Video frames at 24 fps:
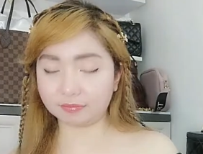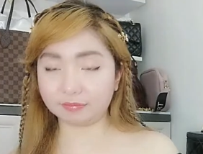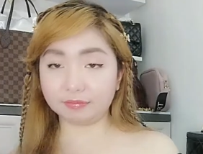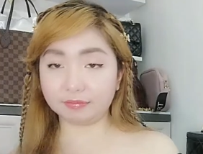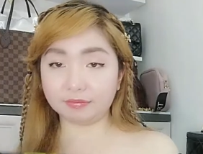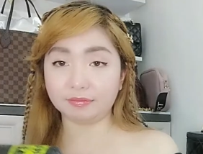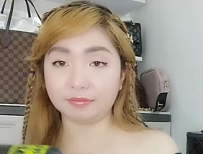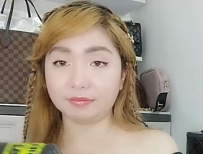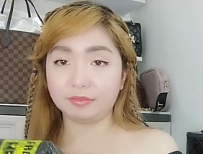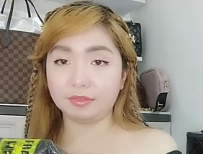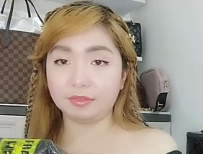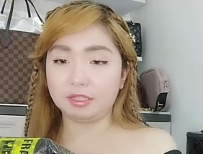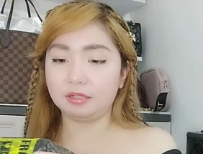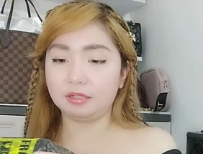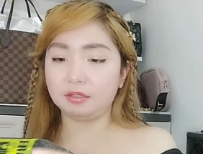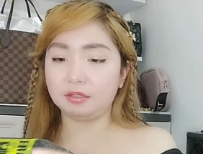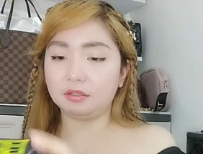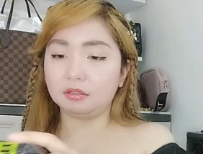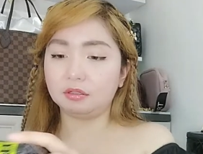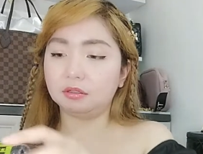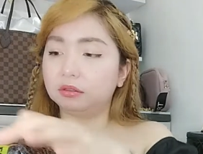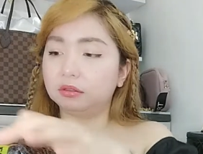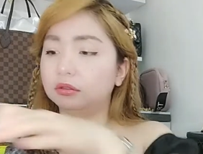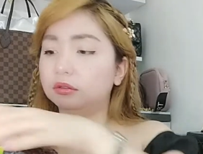
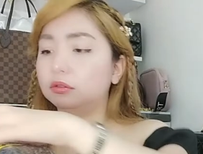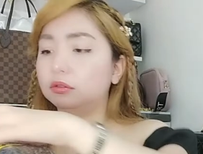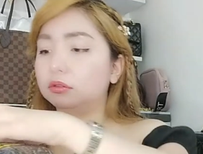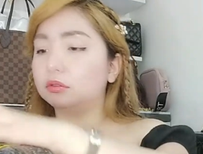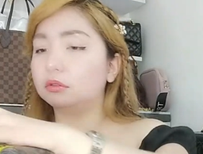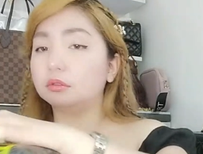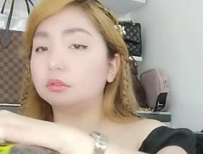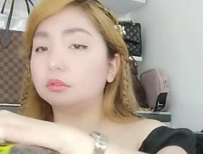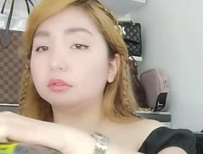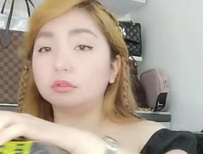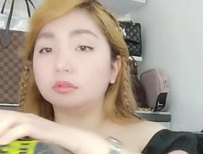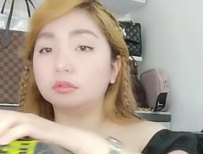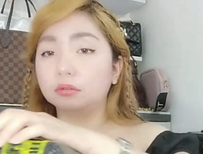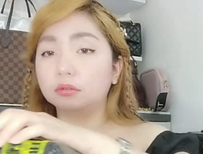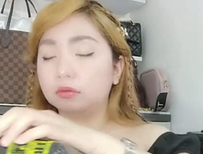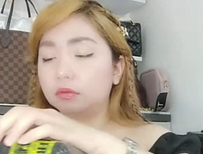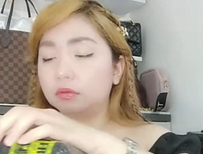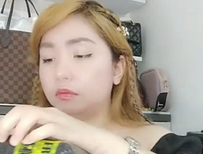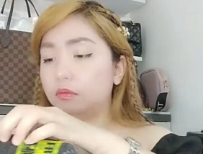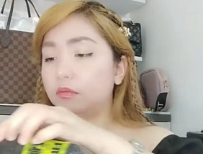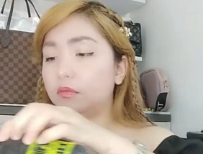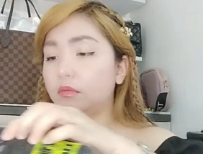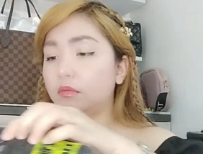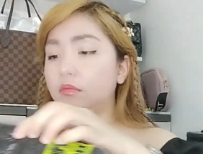
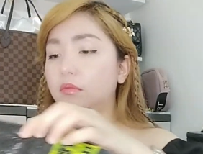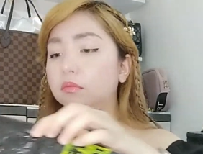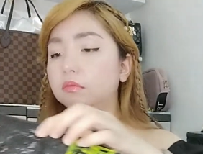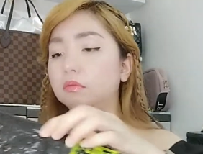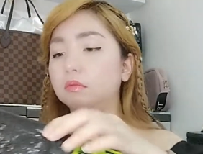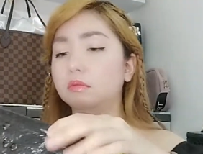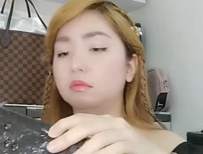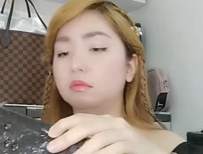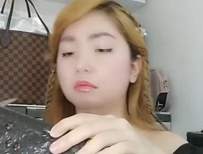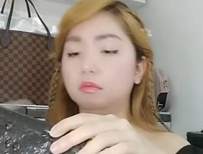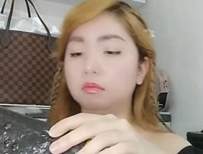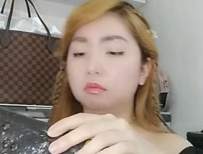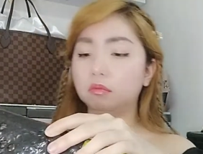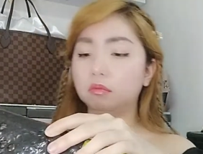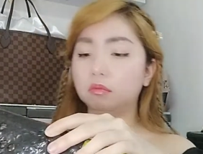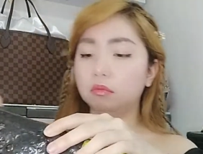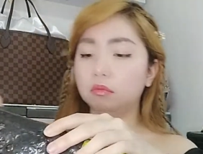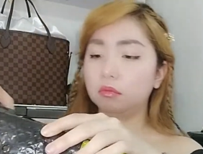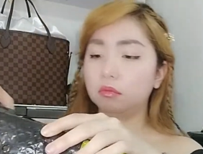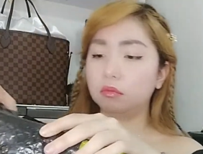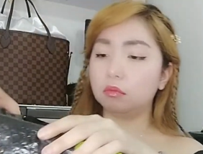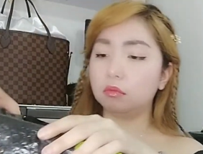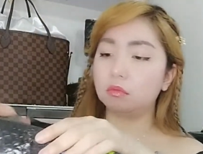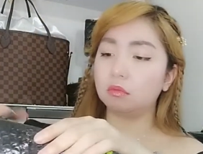
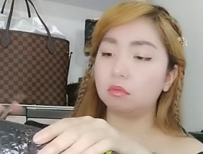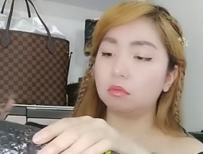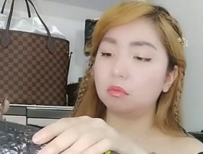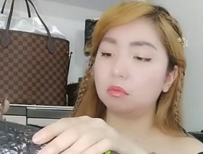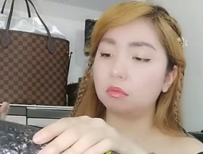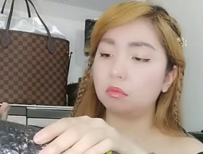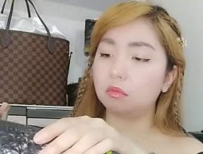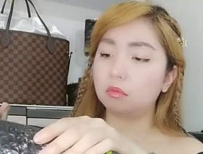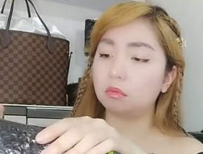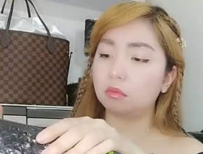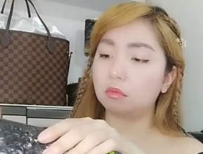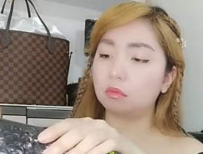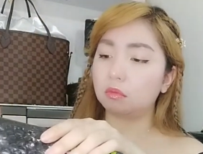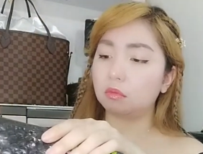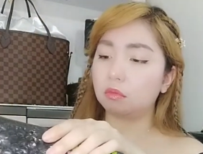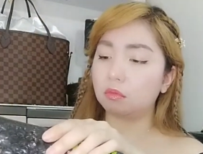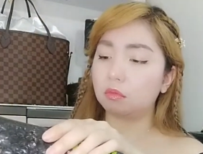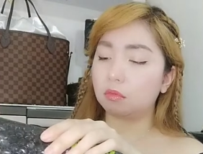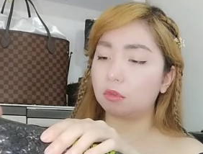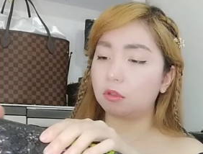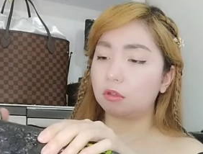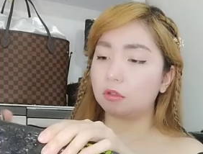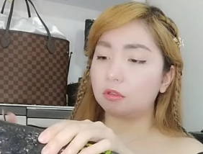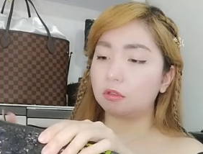
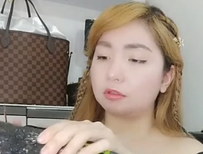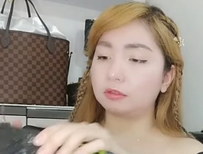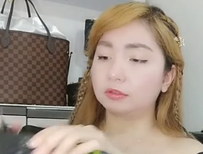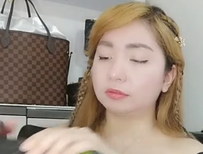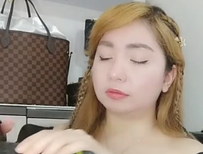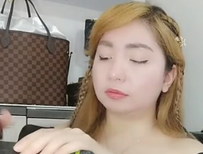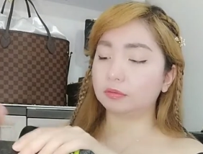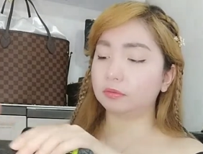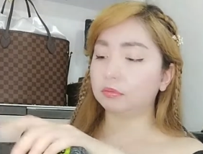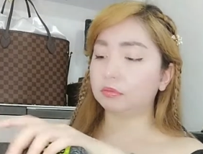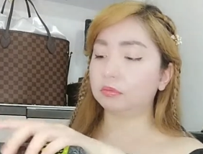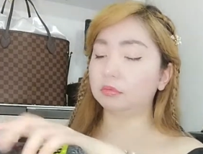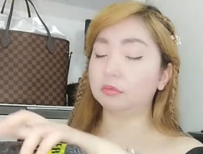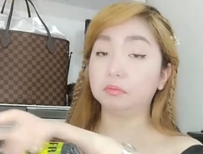[no speech]